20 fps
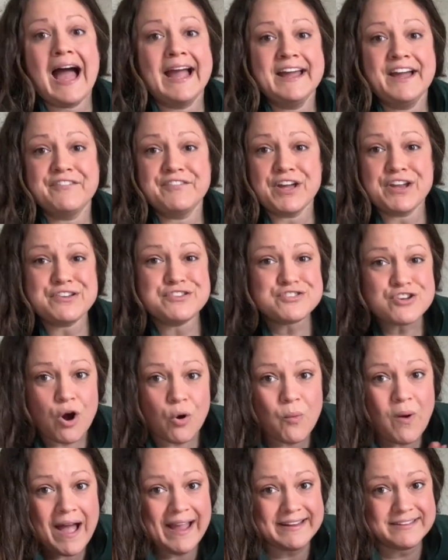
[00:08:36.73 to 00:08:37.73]
I have
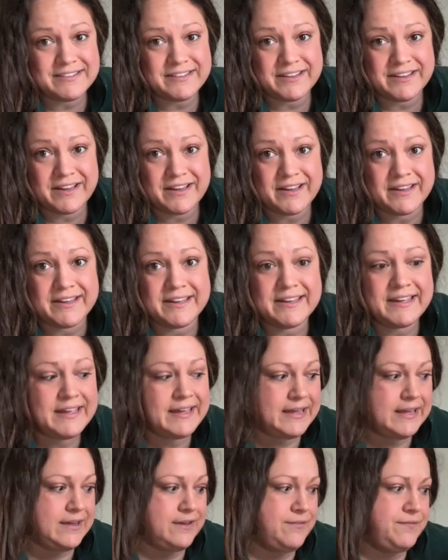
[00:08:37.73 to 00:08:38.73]
no idea
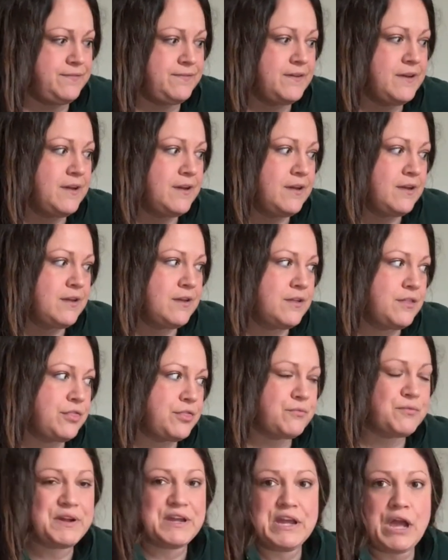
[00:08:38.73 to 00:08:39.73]
if
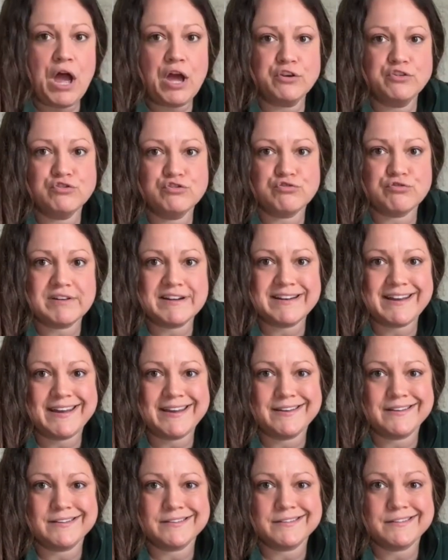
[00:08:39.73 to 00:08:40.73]
three hundred
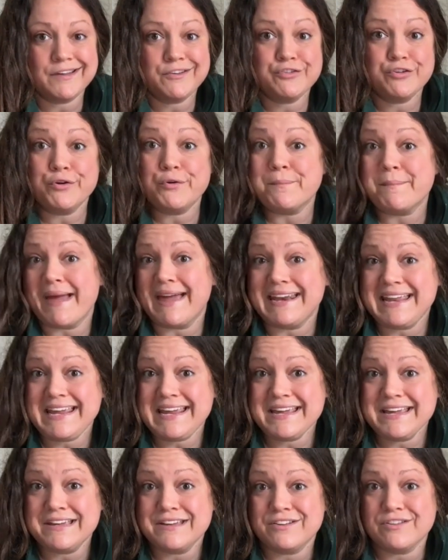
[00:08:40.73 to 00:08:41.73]
is too
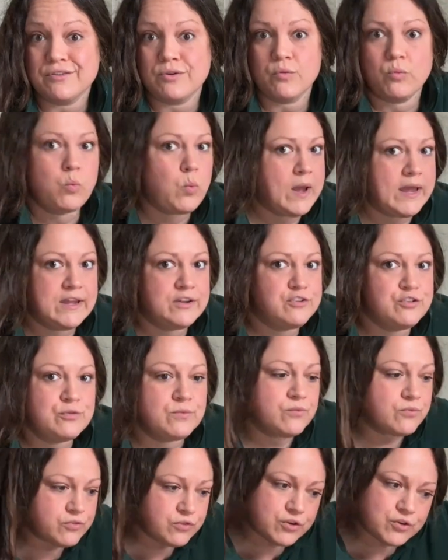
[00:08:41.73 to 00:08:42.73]
many, way too
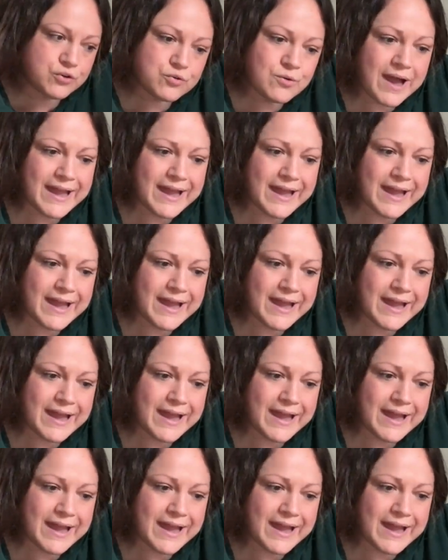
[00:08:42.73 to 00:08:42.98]
few.